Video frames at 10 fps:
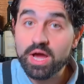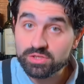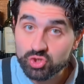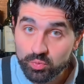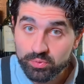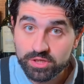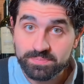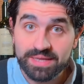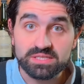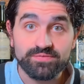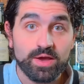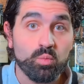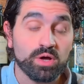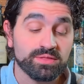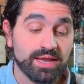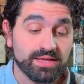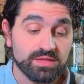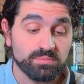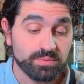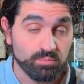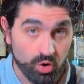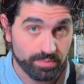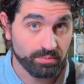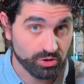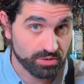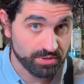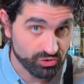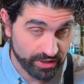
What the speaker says: not super expensive, and one that I think more people should be